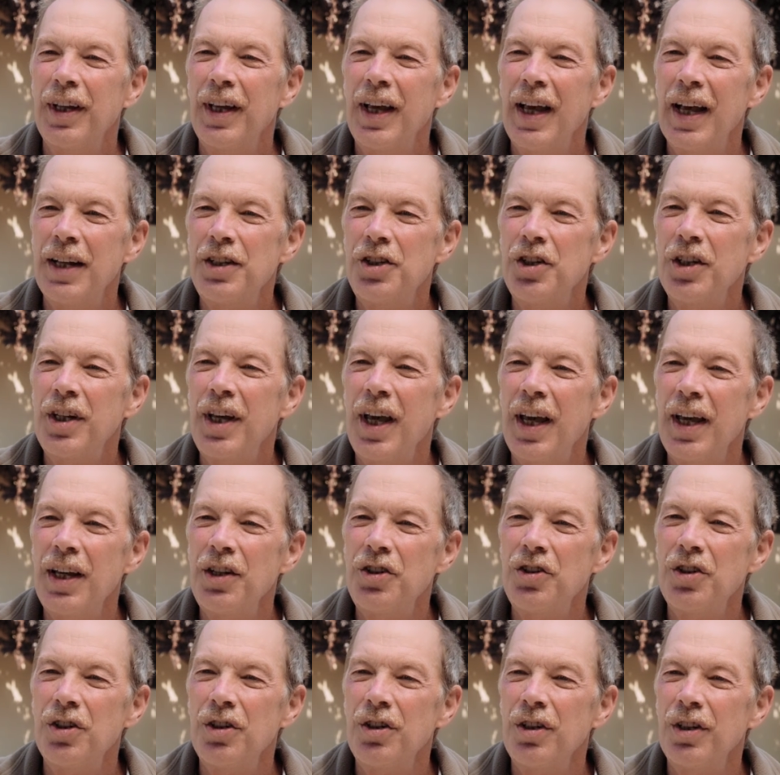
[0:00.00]

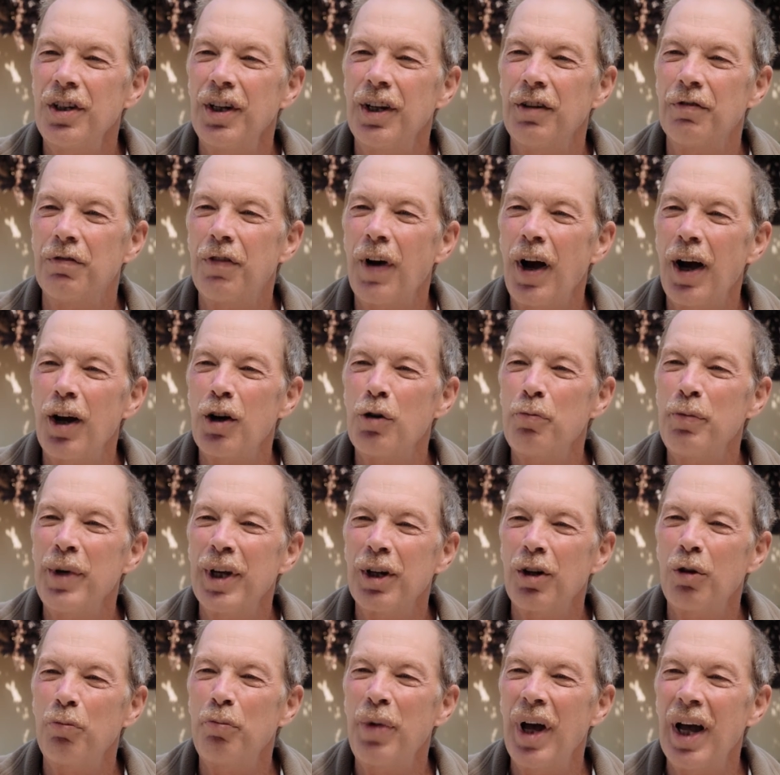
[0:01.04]
education,
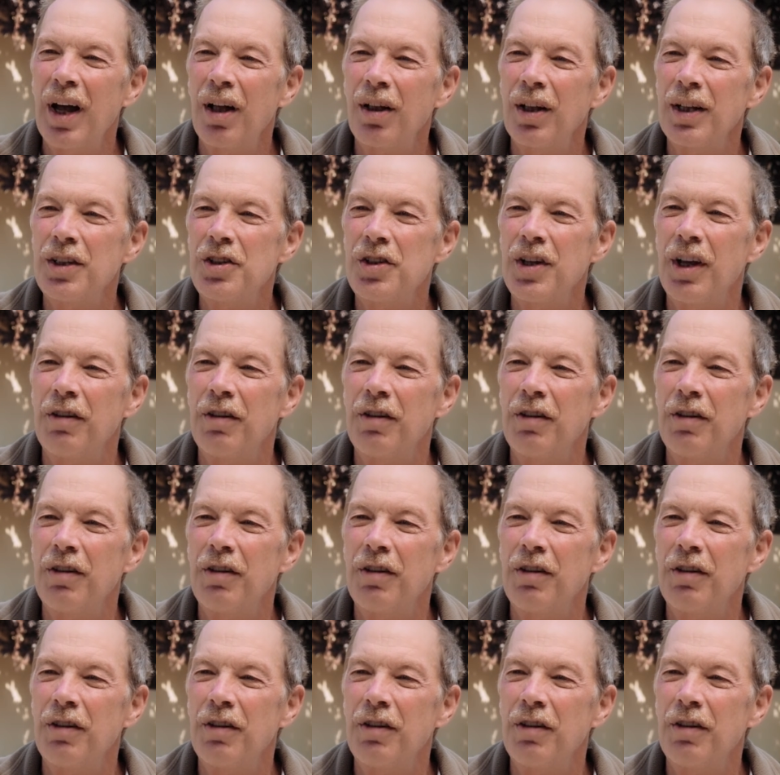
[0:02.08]
environmental balance,